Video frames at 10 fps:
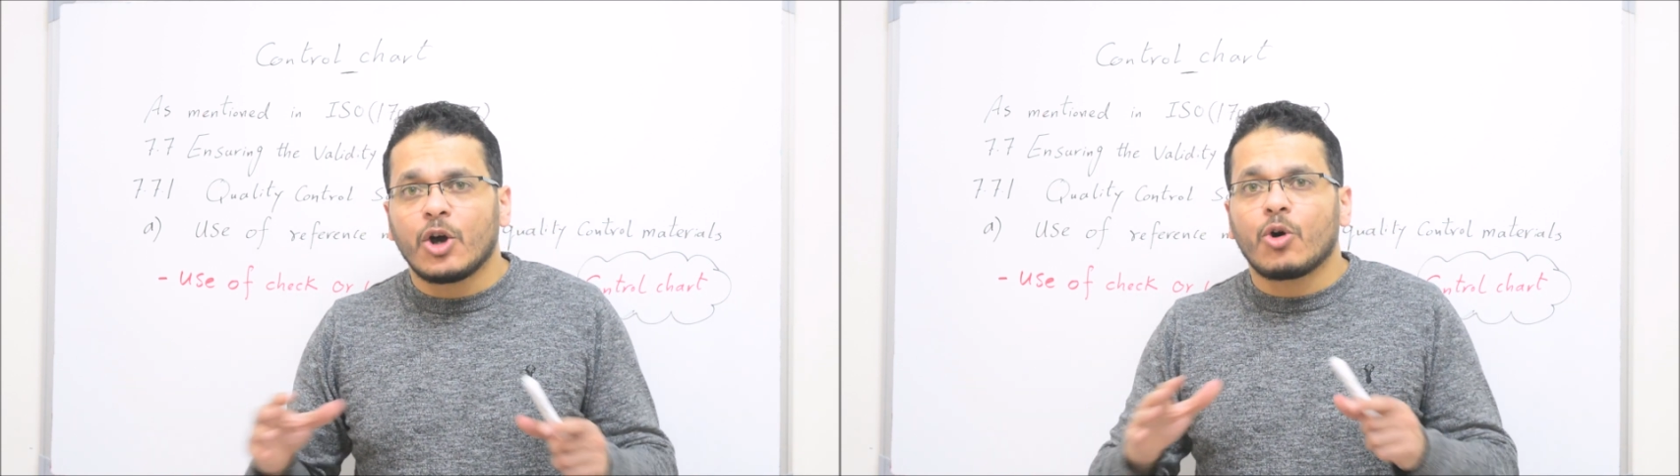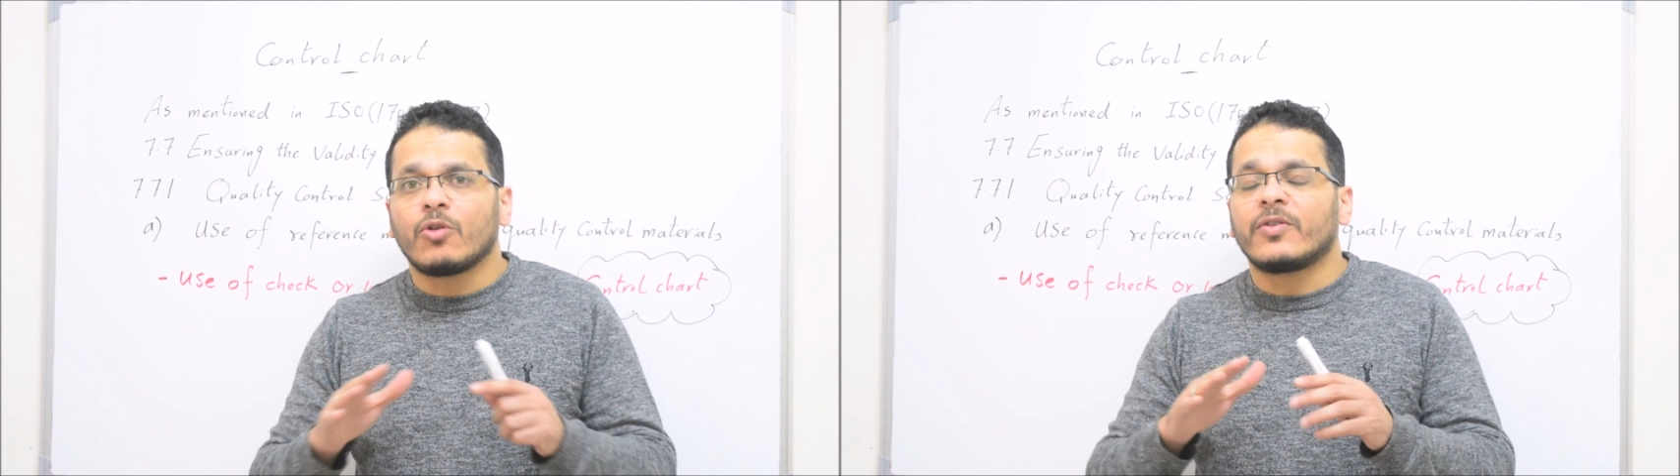
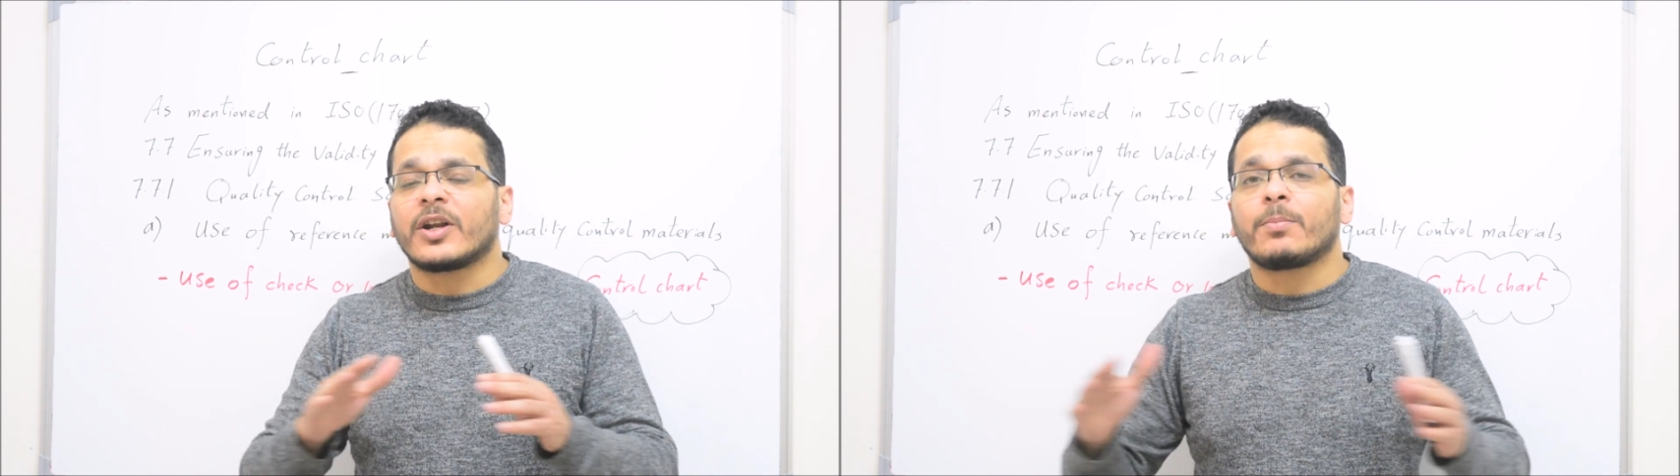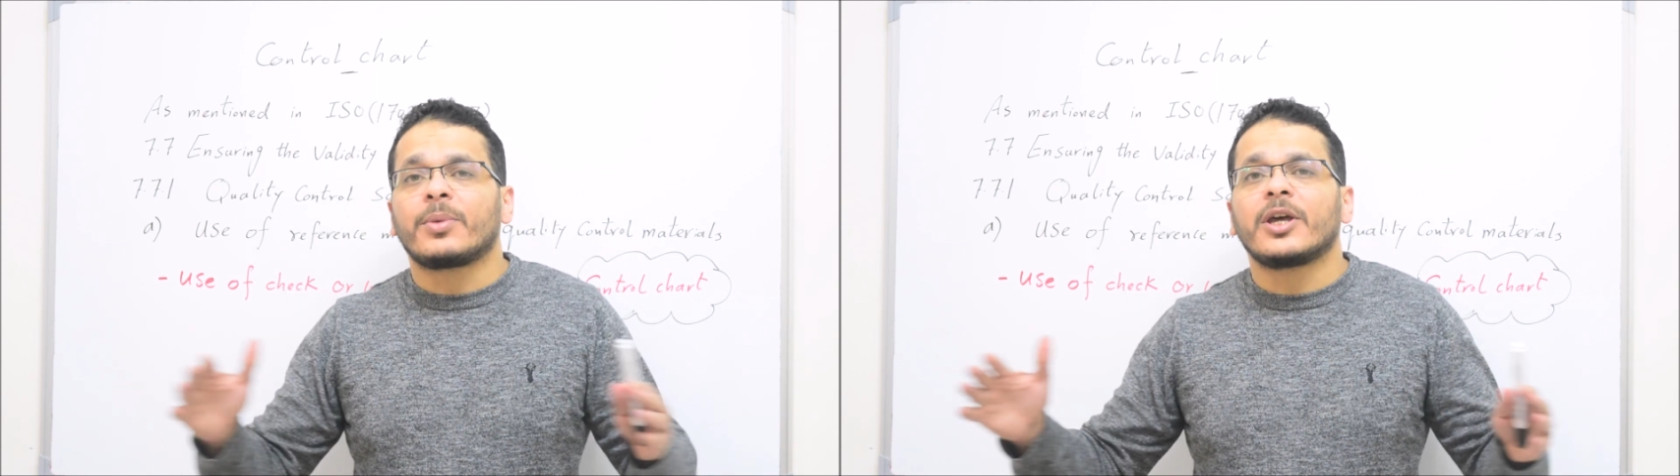over
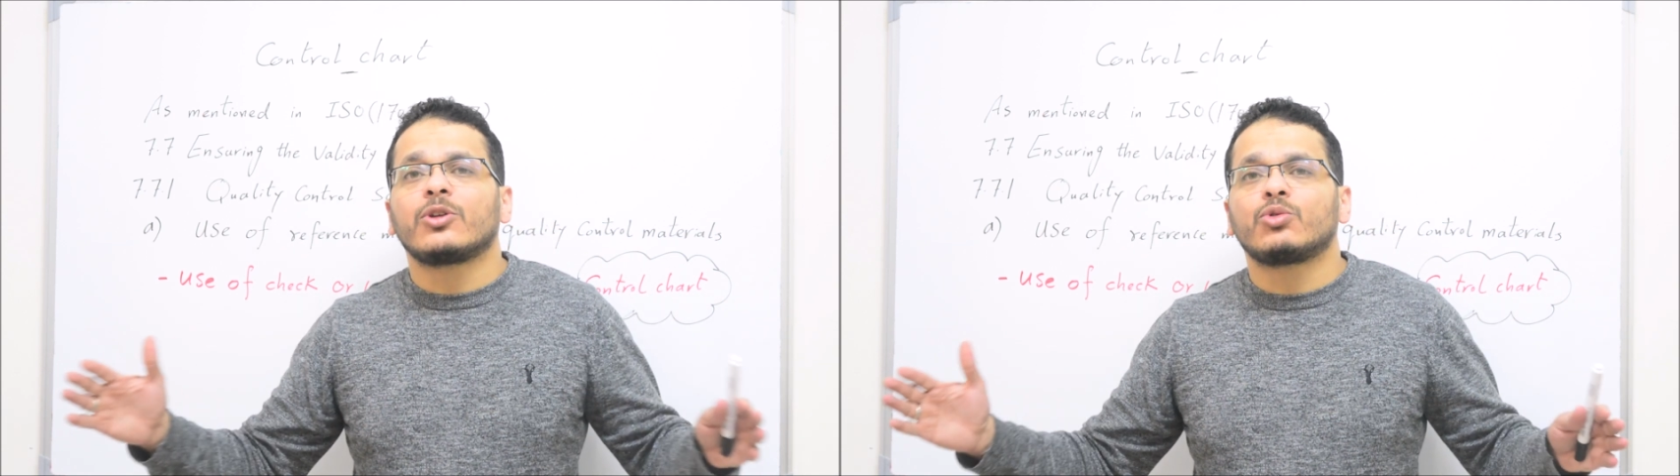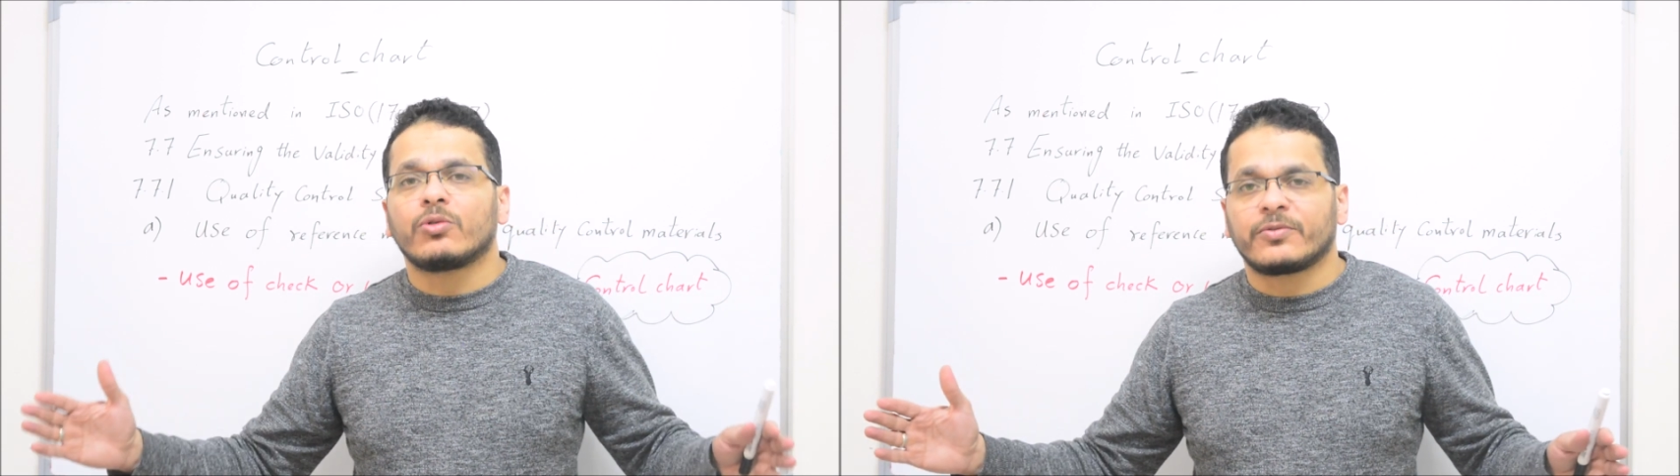a
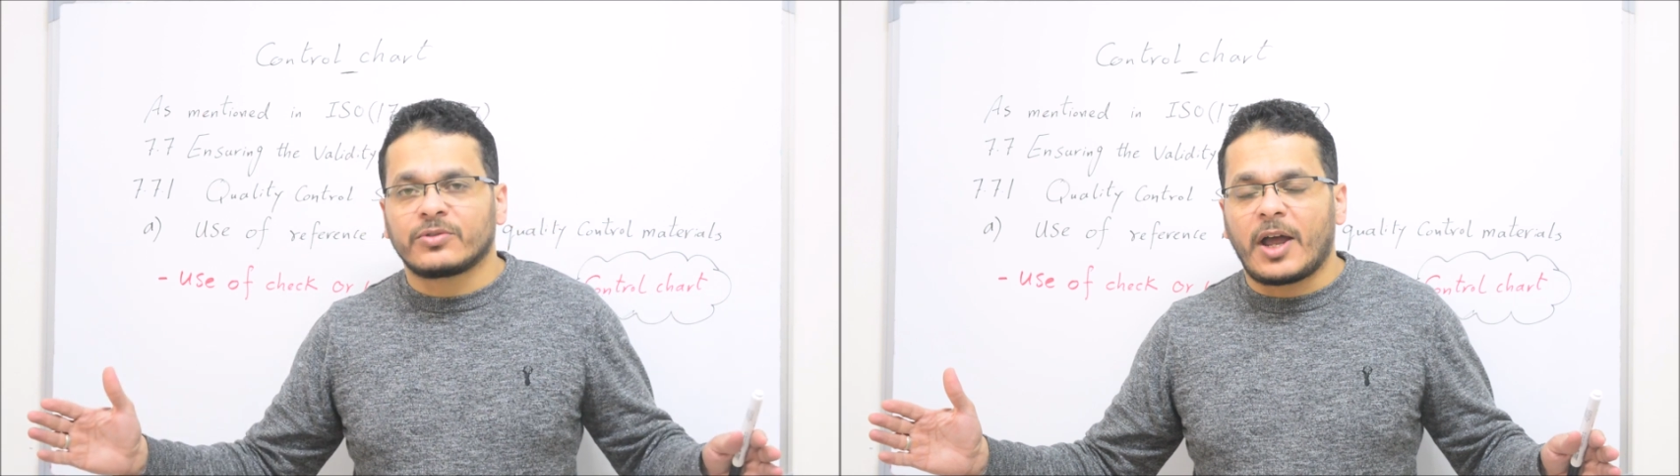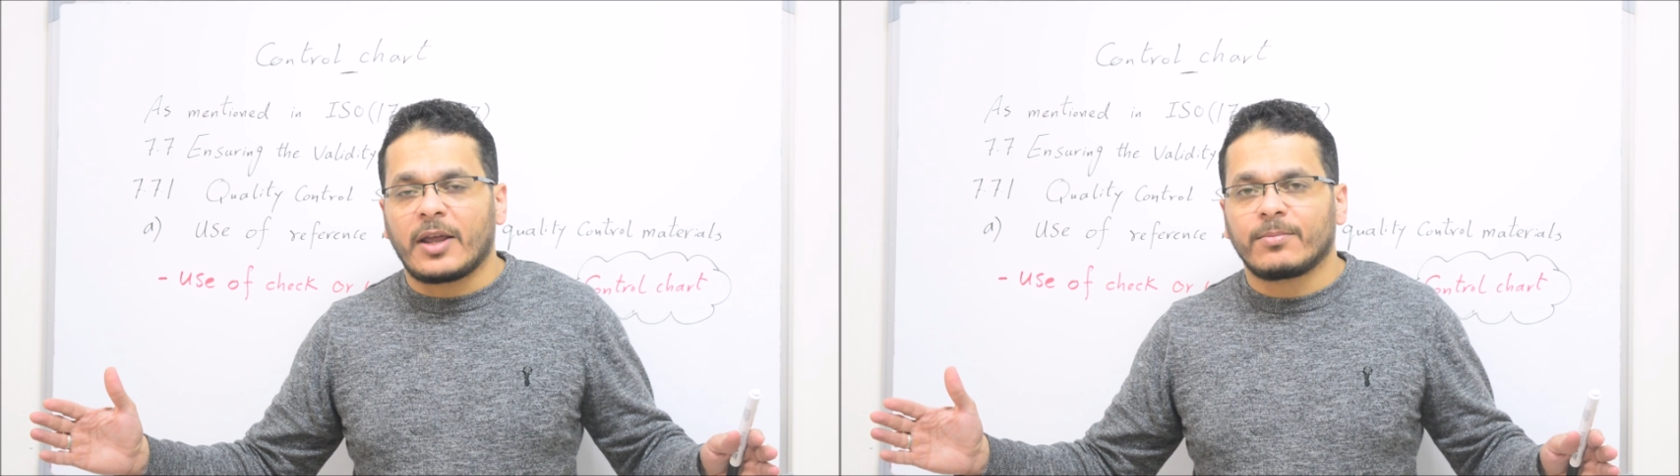period of time.